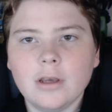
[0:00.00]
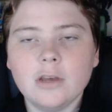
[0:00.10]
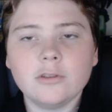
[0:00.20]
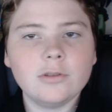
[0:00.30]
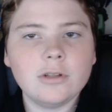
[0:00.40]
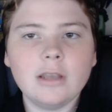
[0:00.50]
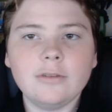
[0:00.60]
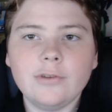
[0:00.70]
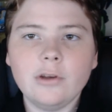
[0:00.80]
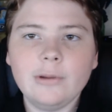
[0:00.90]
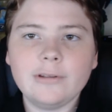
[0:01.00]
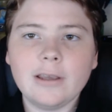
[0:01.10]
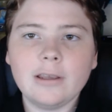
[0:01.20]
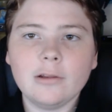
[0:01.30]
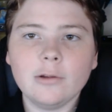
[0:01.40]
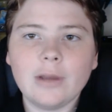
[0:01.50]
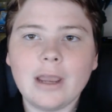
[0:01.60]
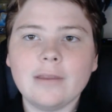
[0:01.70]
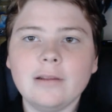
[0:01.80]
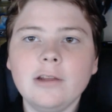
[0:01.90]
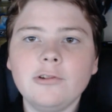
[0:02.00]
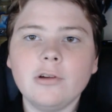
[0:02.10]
So in today's video we're taking a look at the Legend